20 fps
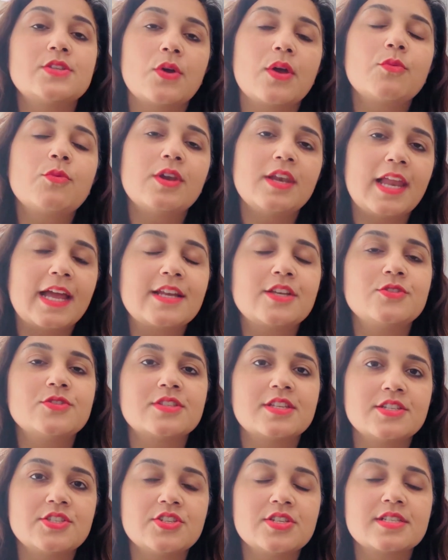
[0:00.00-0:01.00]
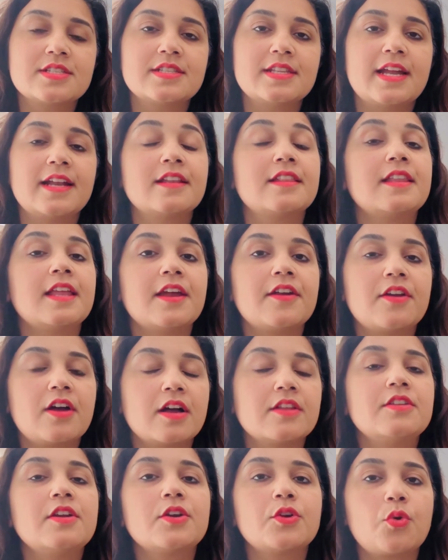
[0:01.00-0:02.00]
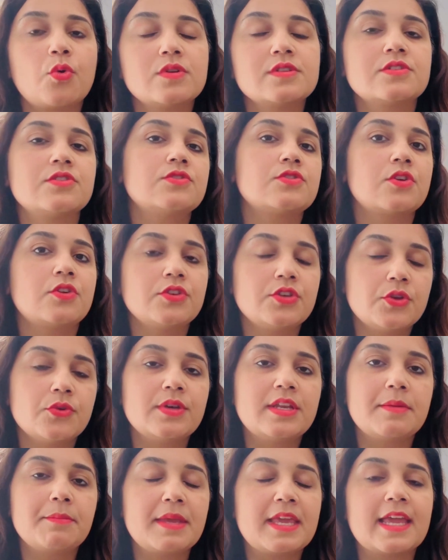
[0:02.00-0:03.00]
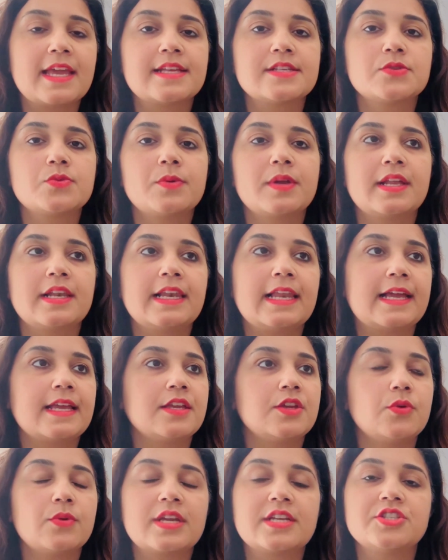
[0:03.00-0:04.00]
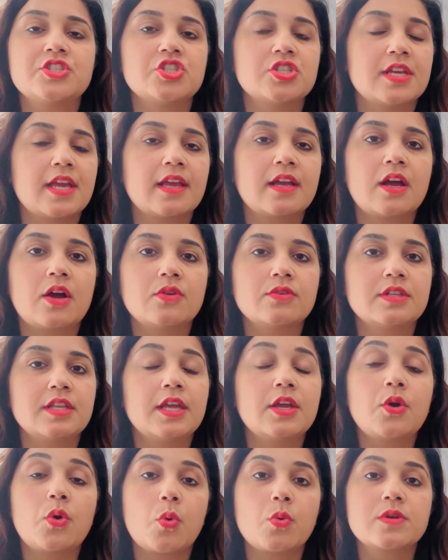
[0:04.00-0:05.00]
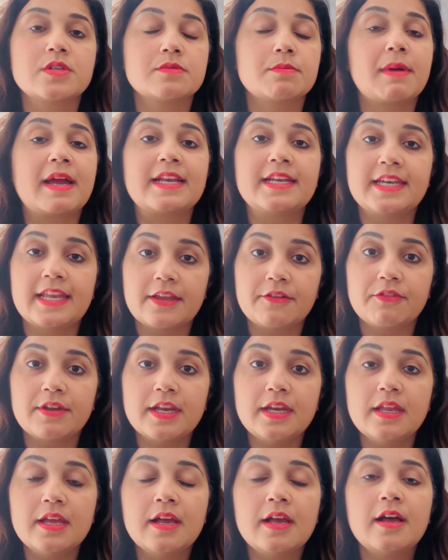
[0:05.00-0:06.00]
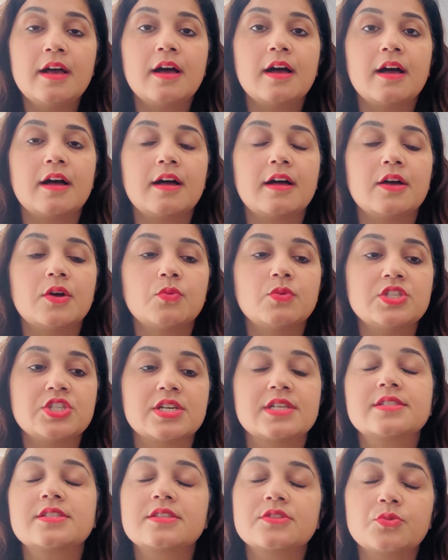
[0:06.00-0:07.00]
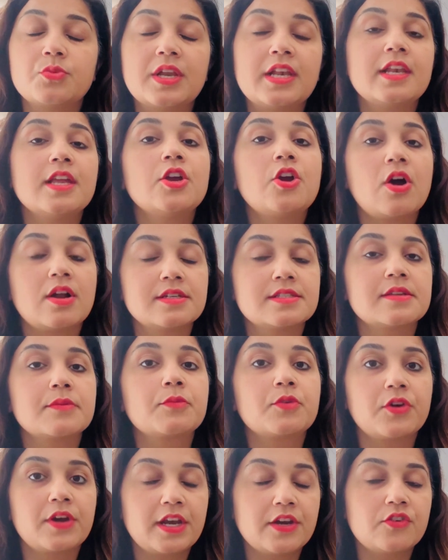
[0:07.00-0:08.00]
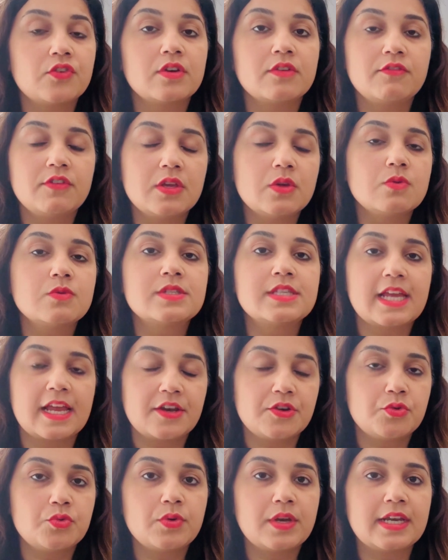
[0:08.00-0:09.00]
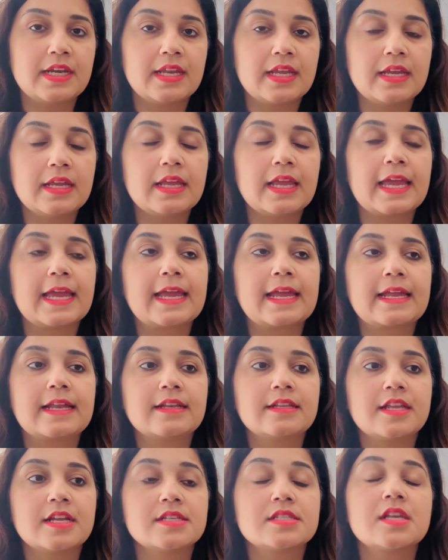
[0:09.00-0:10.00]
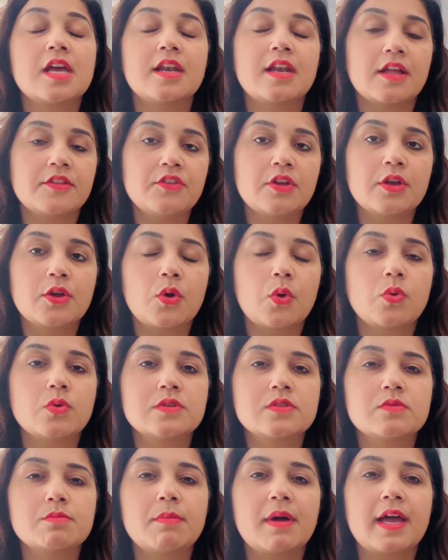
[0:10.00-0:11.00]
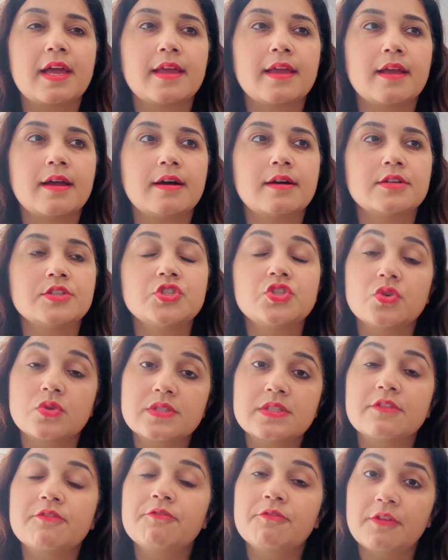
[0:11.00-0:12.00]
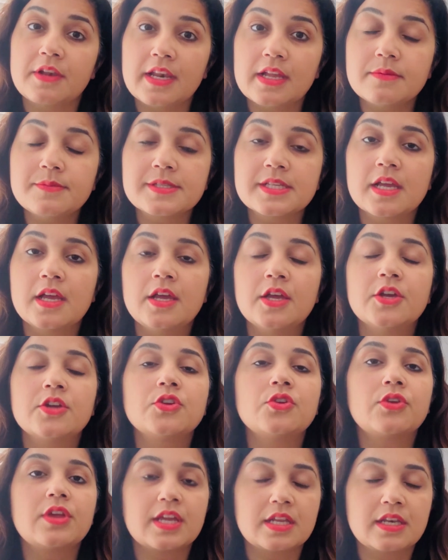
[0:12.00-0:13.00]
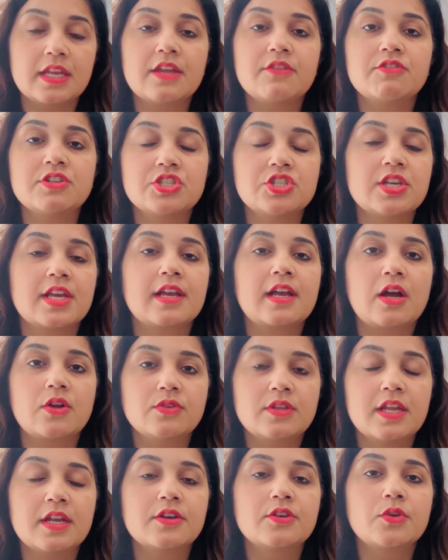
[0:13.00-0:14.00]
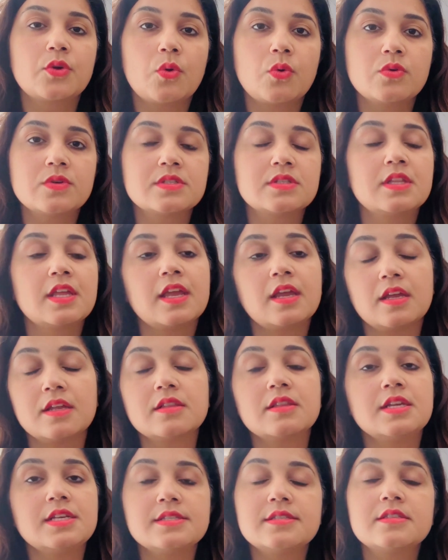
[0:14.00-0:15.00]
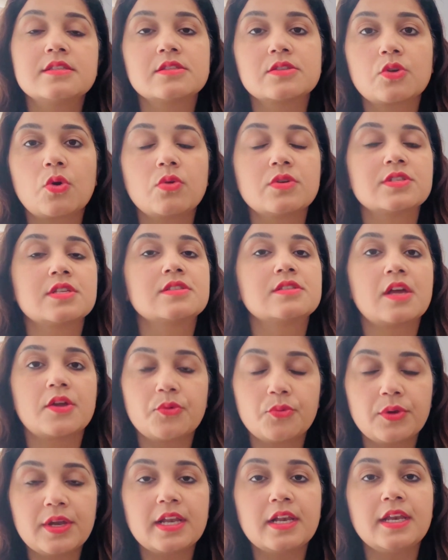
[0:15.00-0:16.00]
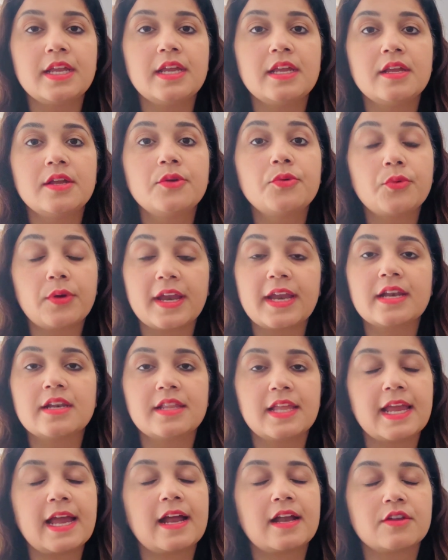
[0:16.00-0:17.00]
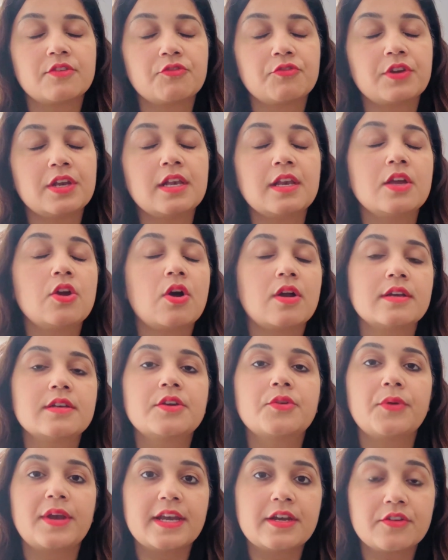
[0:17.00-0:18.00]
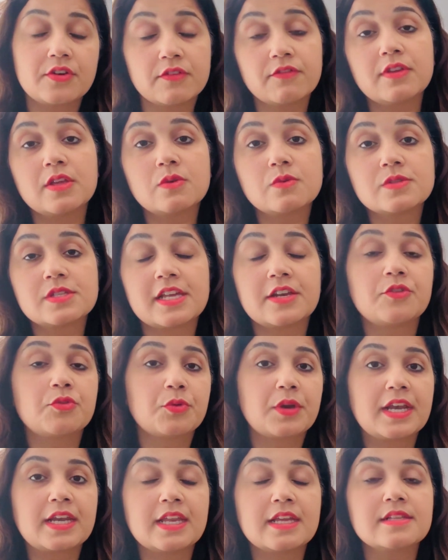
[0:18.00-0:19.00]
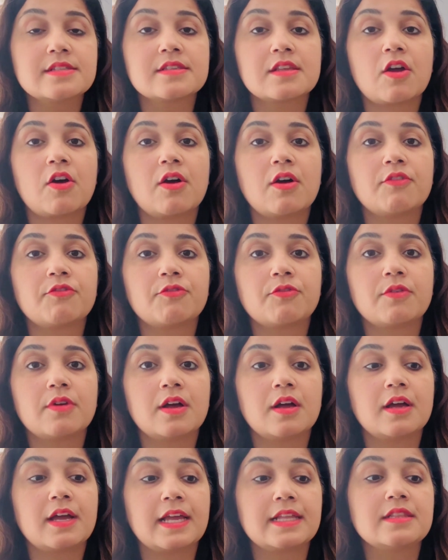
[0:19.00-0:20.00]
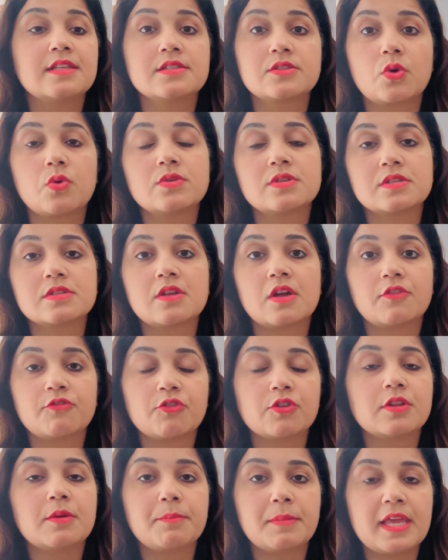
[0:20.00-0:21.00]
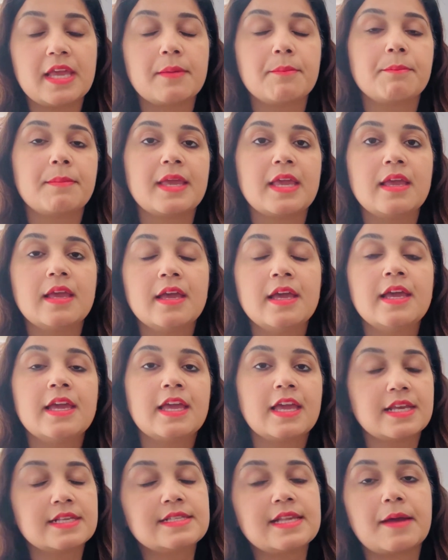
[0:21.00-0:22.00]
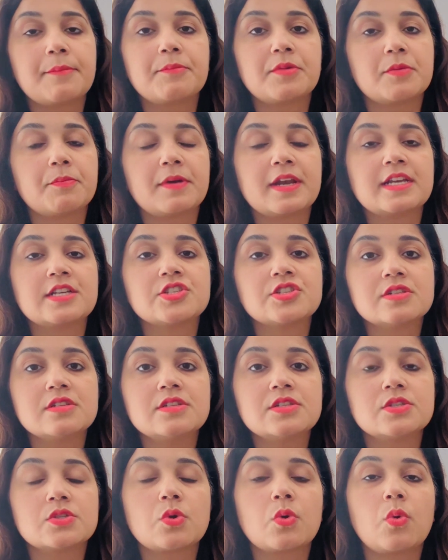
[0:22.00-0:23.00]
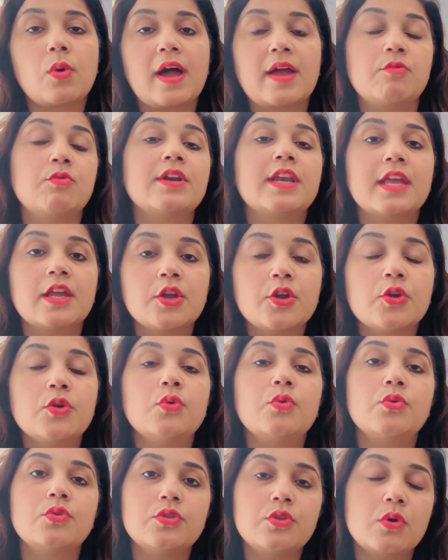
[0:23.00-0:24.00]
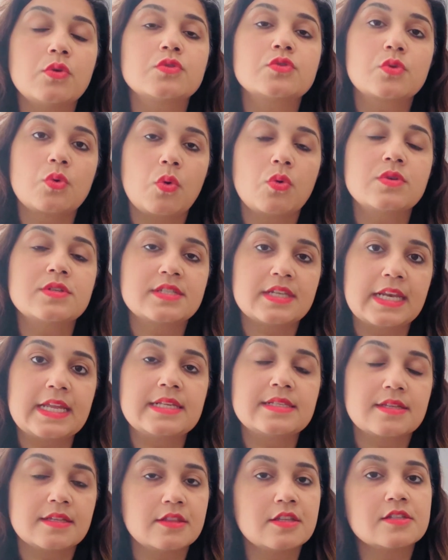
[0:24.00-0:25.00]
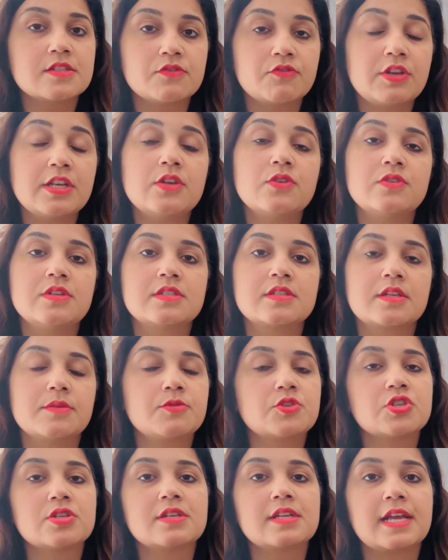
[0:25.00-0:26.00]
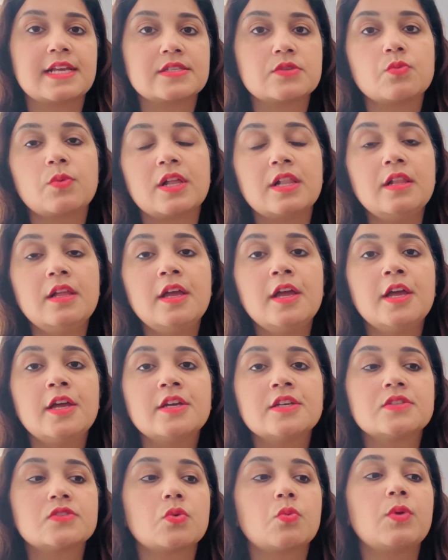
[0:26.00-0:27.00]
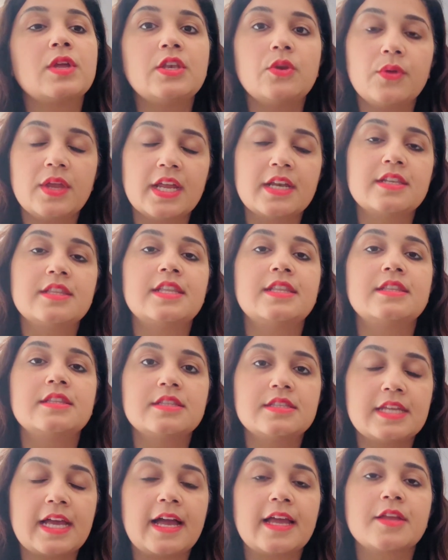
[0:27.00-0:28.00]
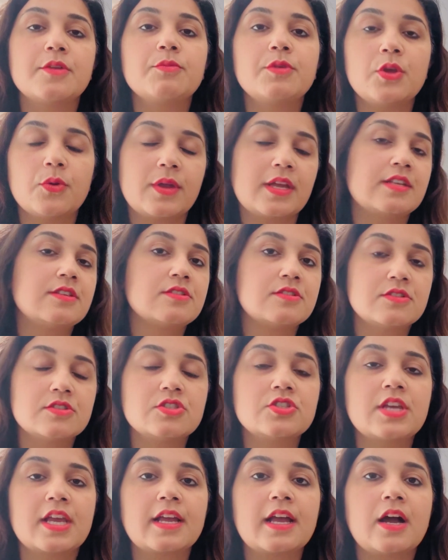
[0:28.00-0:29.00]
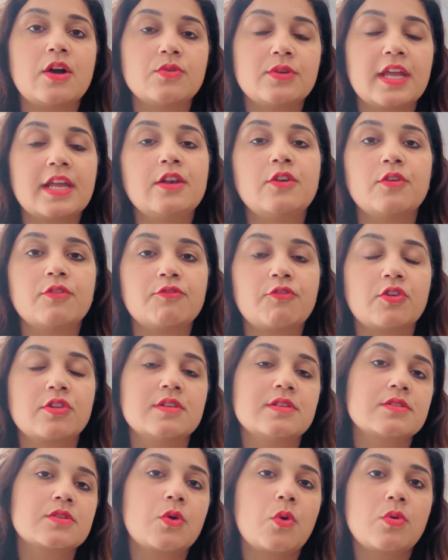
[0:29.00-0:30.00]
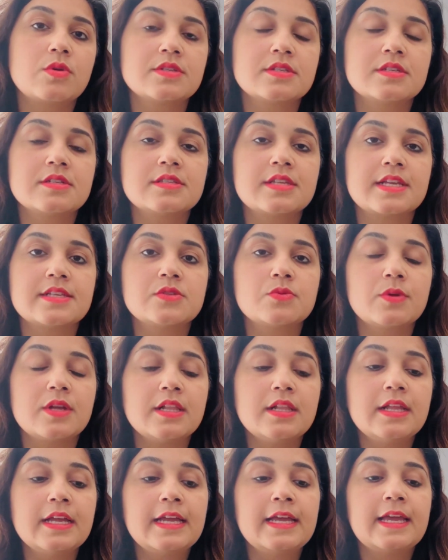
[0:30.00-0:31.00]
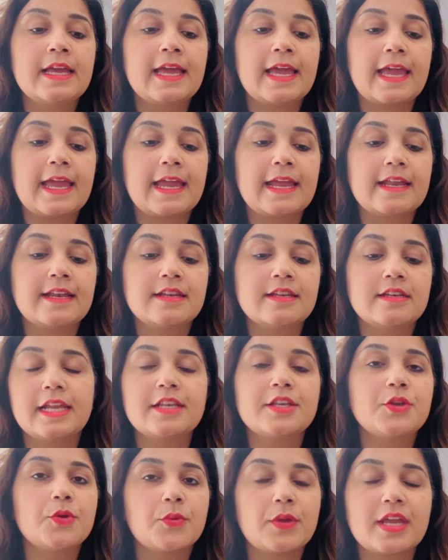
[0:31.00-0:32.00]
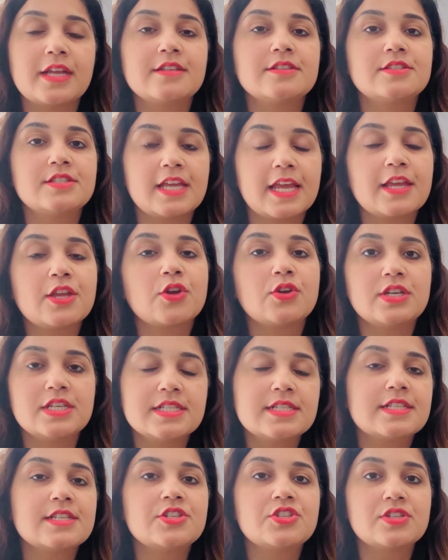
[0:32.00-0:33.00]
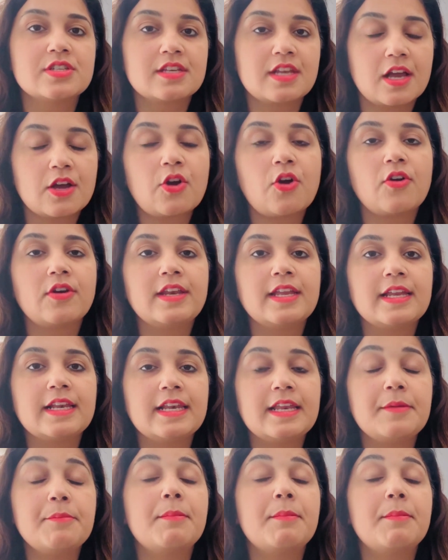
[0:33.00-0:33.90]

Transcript: I would like to suggest that there are other courses on Udemy as well. Like you can check out the course by David, which has really got some great reviews and rating, and there's another course by Joseph Phillips. You can even check out that course. These courses are really great. They have really got great reviews and ratings of and these courses are for the PMP exam preparation. So I would include those course links in this video description as well. So when you get time, you can check out and look for these courses as well, and you can take your decision accordingly.